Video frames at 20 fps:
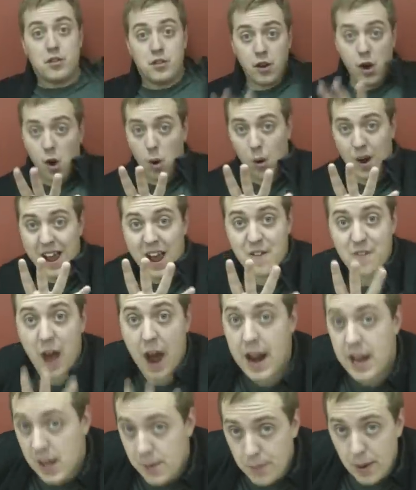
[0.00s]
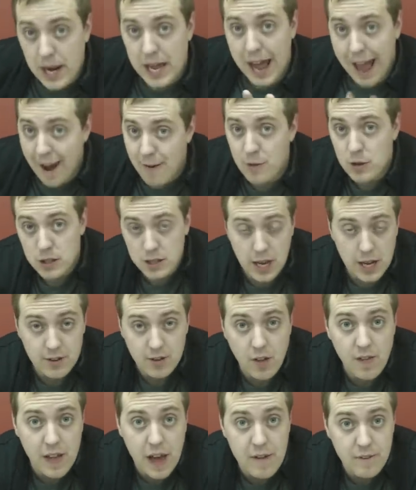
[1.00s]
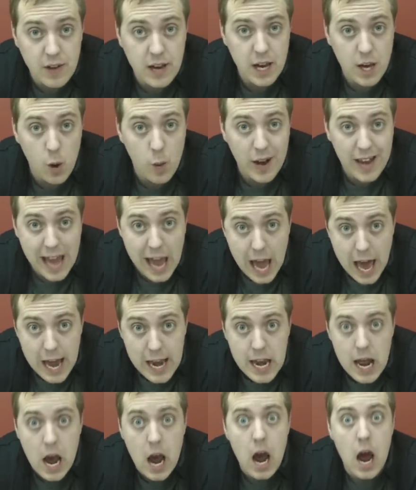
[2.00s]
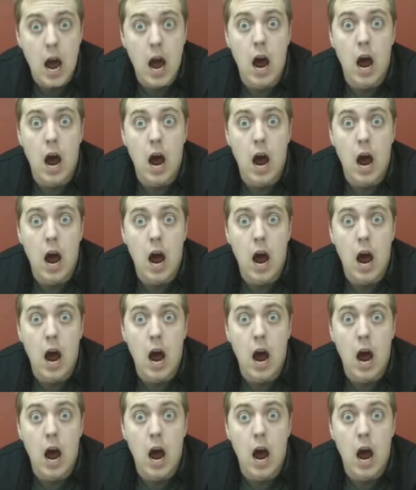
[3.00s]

So, if anybody ever says on that video again,